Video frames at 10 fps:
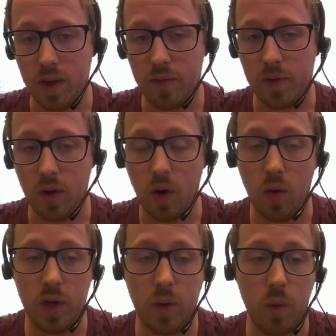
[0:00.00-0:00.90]
If you're
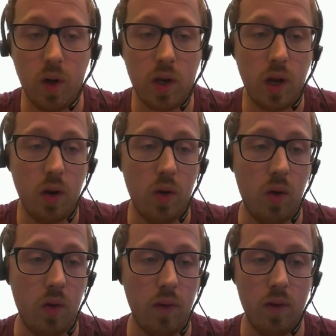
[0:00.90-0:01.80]
only working
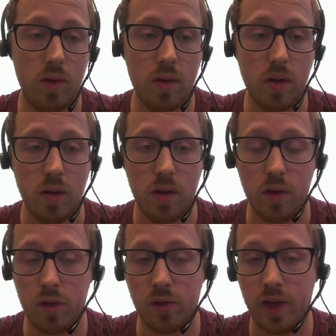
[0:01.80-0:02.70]
on
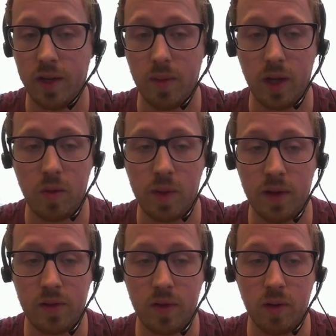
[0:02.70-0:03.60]
Solanum
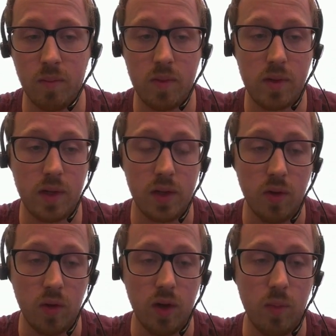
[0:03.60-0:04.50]
Lycopersicum and
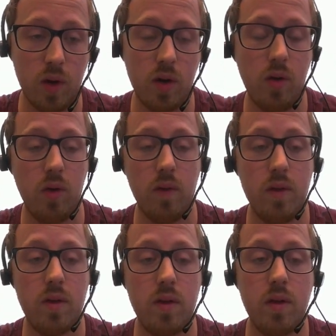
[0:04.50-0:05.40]
you're only working on
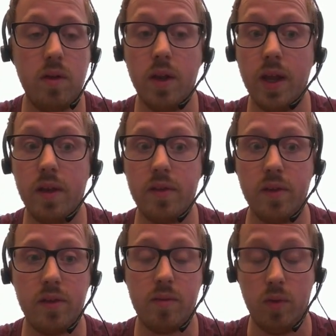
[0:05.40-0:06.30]
the
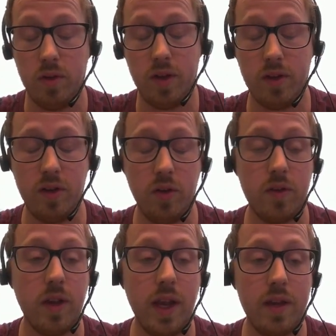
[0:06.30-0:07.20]
latest, well, it's actually not
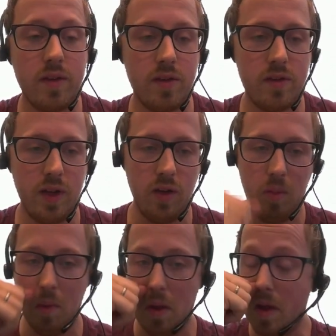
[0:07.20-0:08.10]
the latest
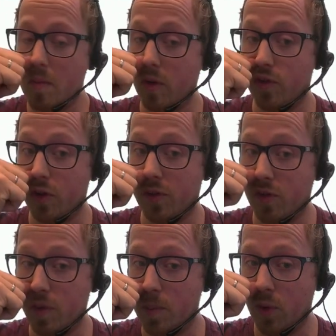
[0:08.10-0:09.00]
genome, but version
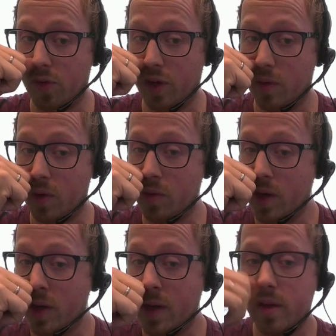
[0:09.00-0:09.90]
3.0,
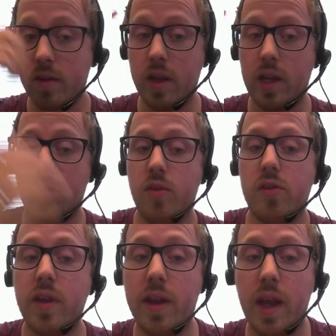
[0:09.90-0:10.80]
then you can
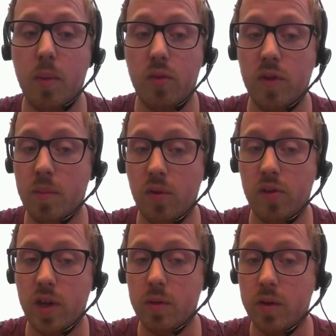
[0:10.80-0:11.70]
just enable
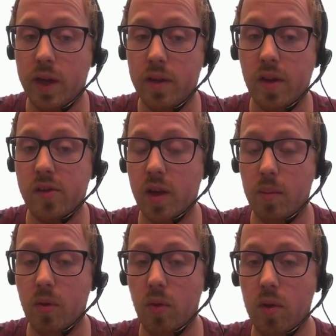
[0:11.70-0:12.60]
3.0 and
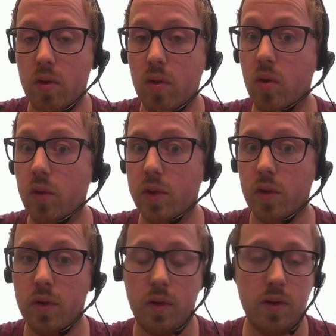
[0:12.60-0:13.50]
disable all the
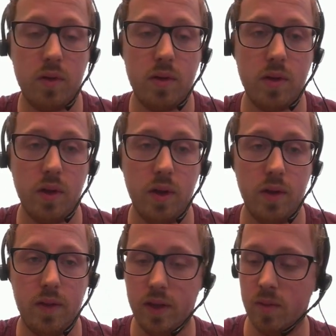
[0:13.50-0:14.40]
other
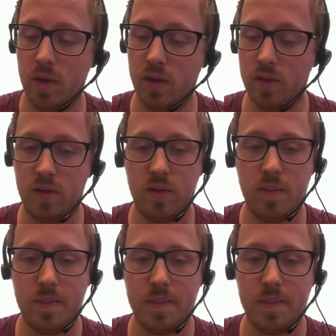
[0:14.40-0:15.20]
databases.